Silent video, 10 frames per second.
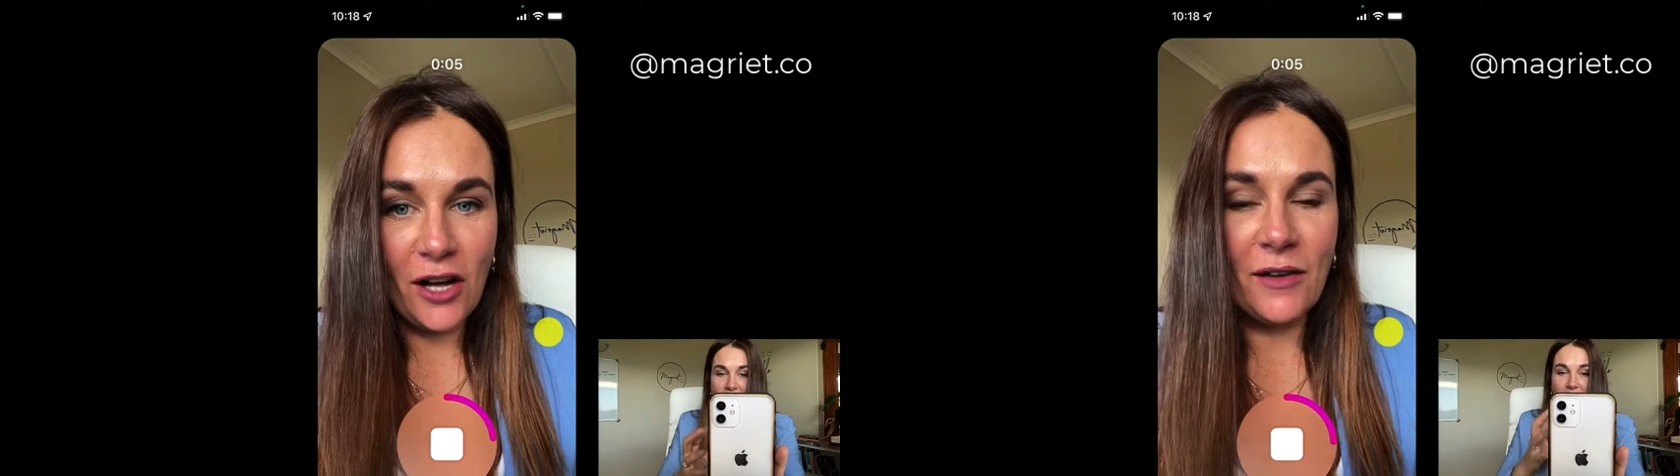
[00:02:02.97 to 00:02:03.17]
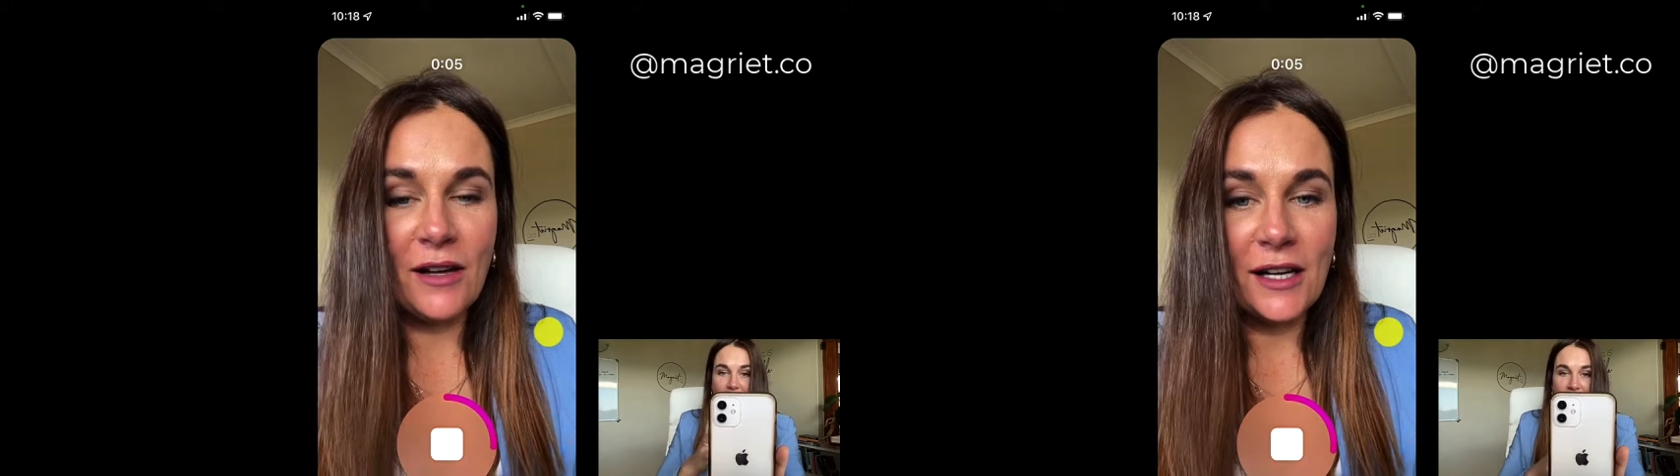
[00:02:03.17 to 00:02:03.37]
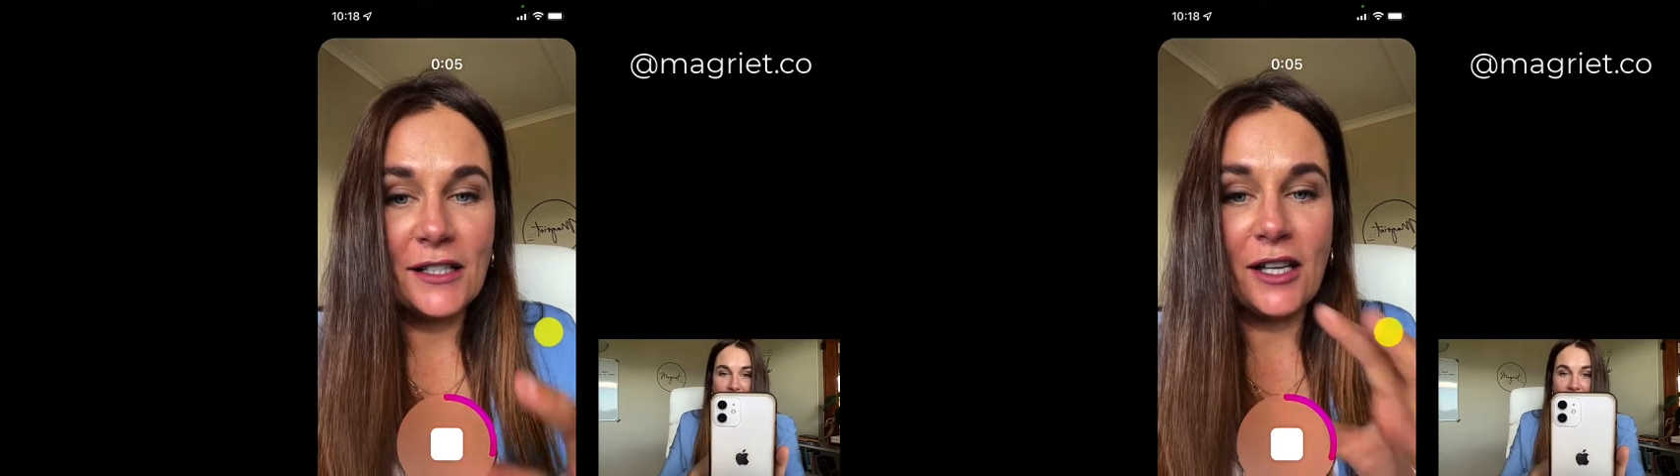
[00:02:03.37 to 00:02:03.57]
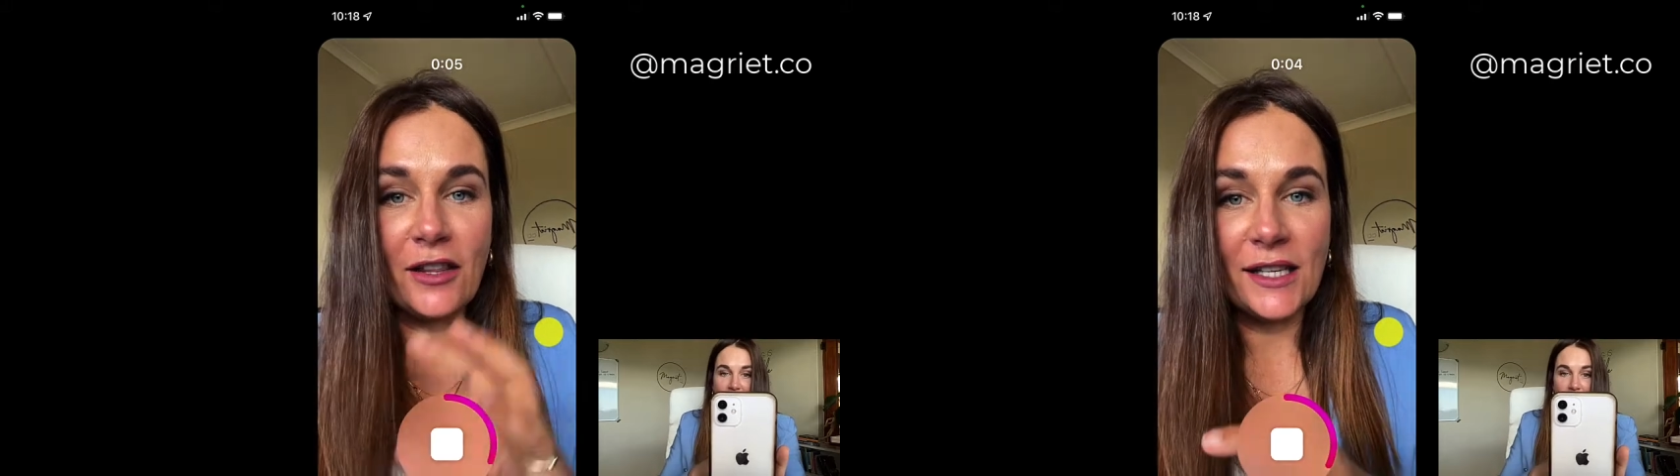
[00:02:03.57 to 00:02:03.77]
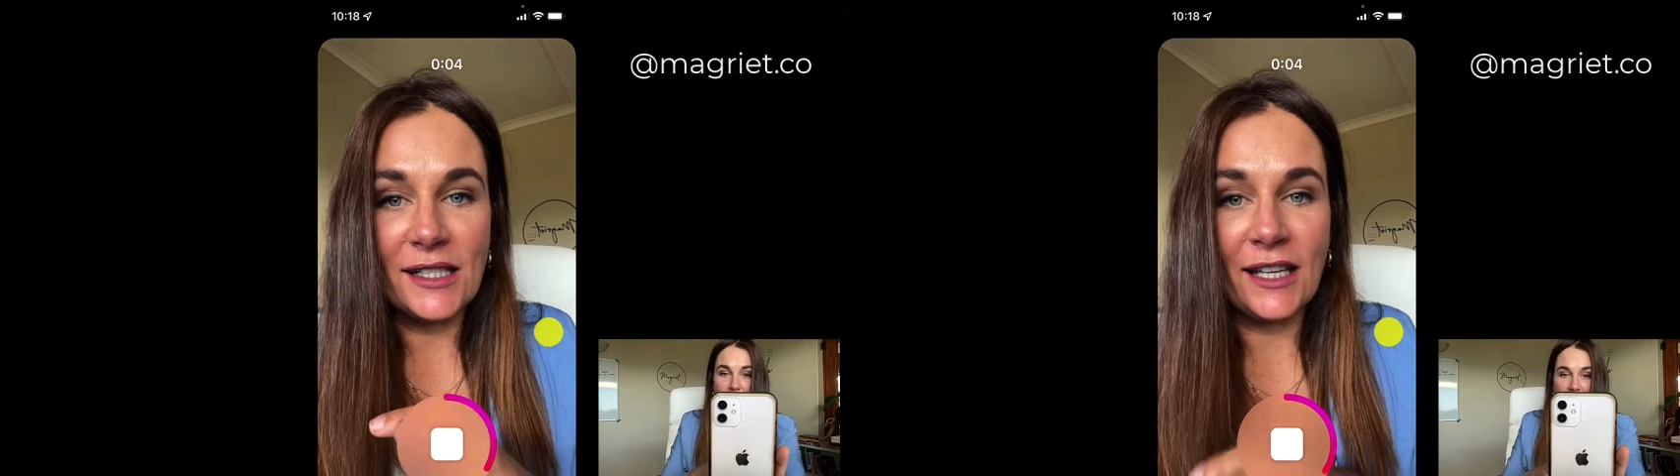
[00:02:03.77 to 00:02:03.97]
so this
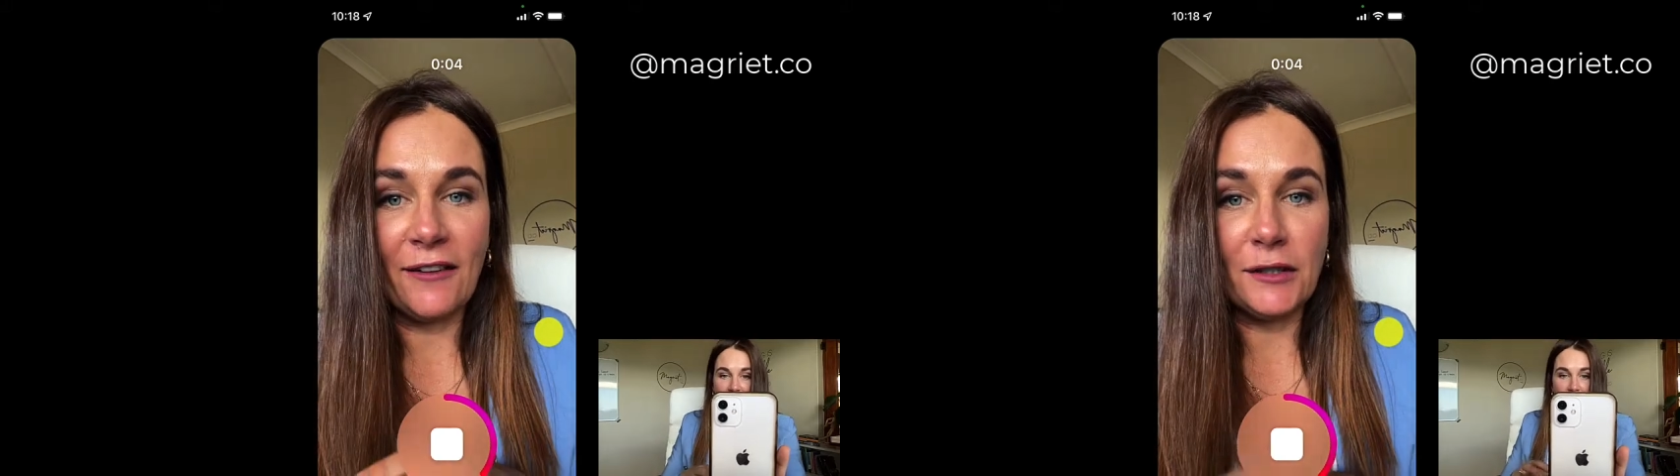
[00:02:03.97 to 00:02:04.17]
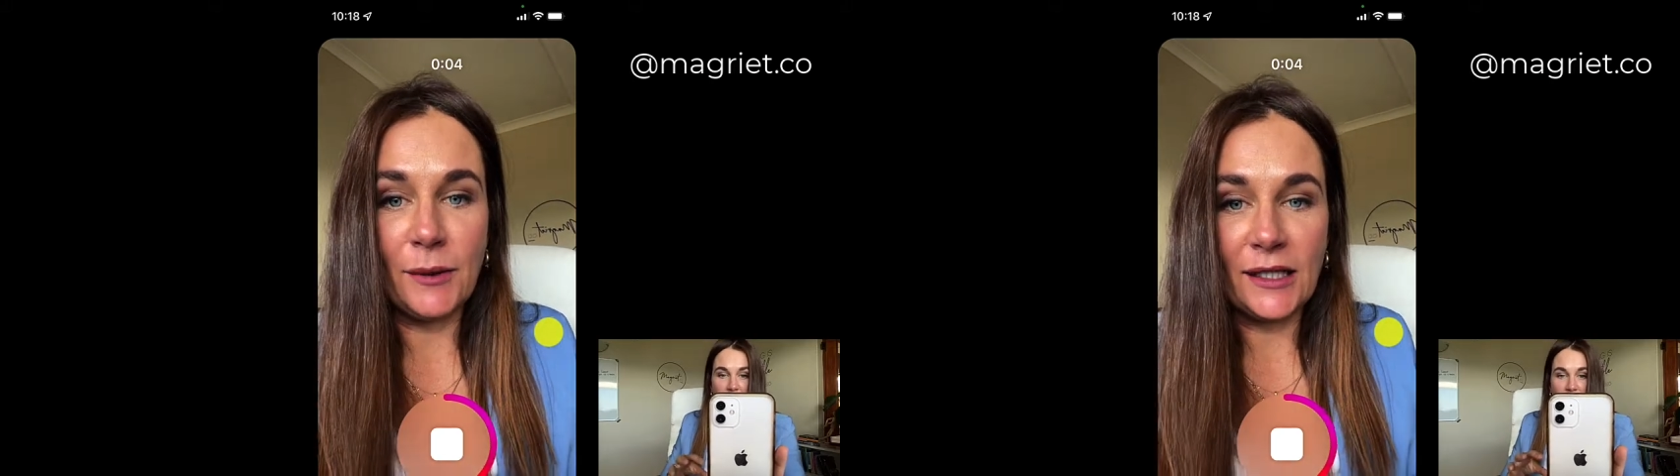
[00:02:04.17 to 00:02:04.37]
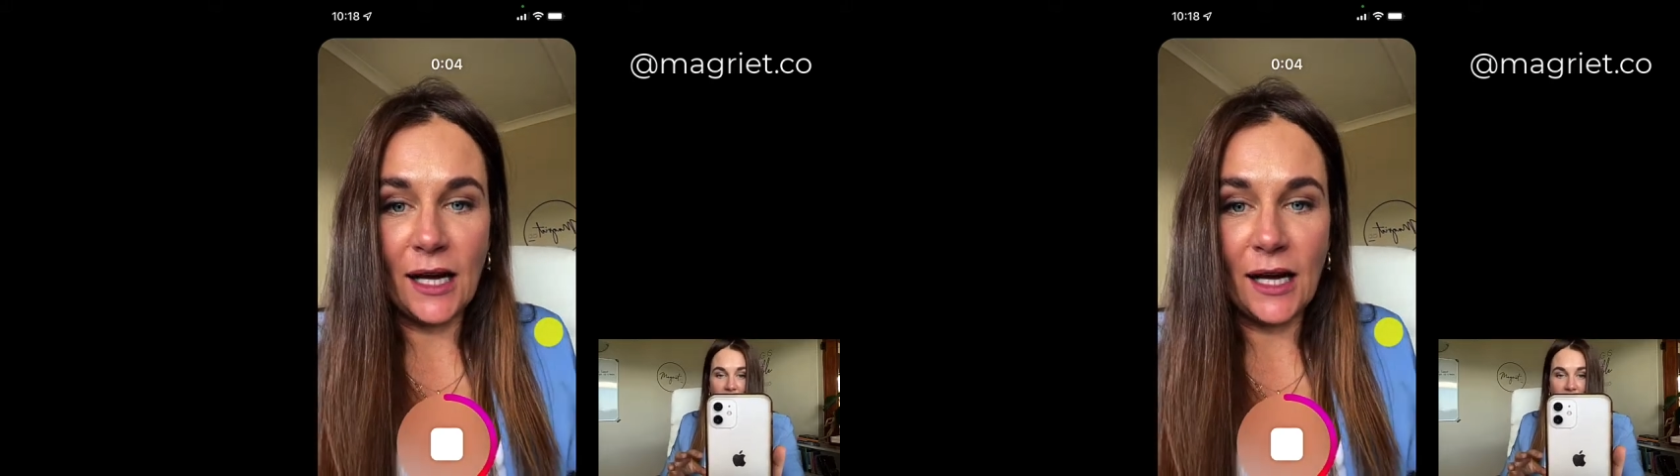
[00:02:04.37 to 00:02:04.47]
gives me time to